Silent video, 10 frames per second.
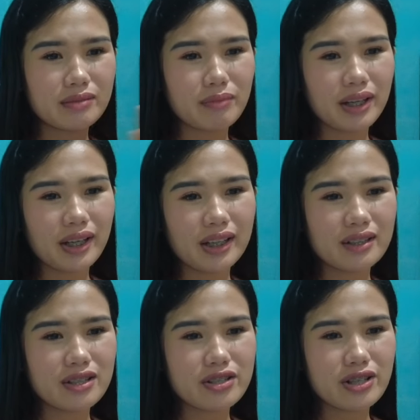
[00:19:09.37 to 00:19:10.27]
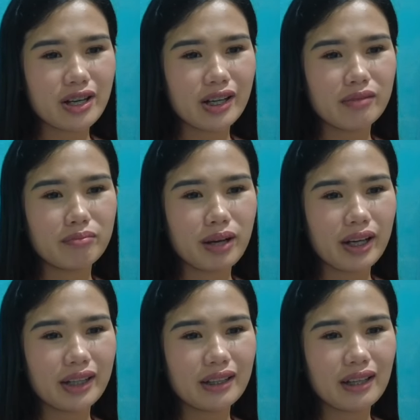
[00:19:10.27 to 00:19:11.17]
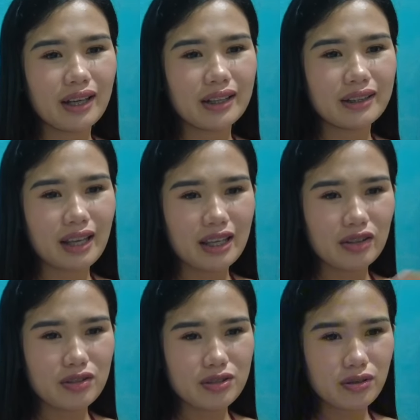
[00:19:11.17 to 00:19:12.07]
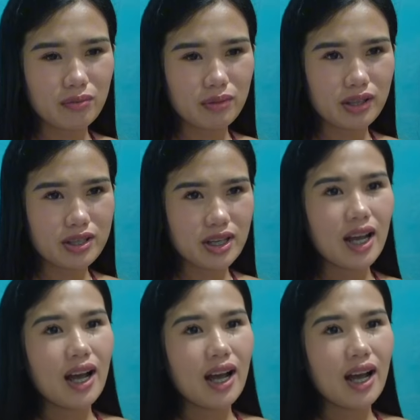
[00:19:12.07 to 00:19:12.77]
Bye, Anas John. Bye, Glenn. Thank you so much.